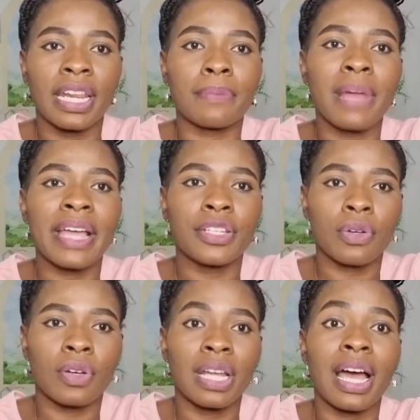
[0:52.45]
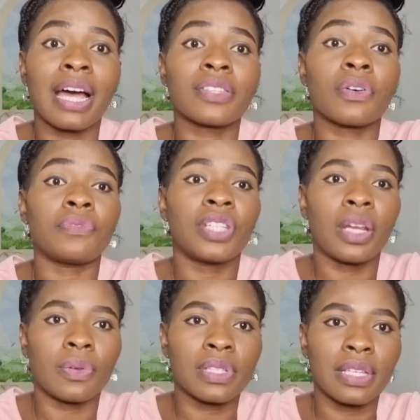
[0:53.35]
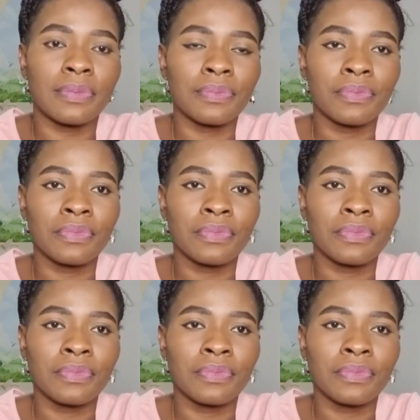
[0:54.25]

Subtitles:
they cry each other out of jealousy.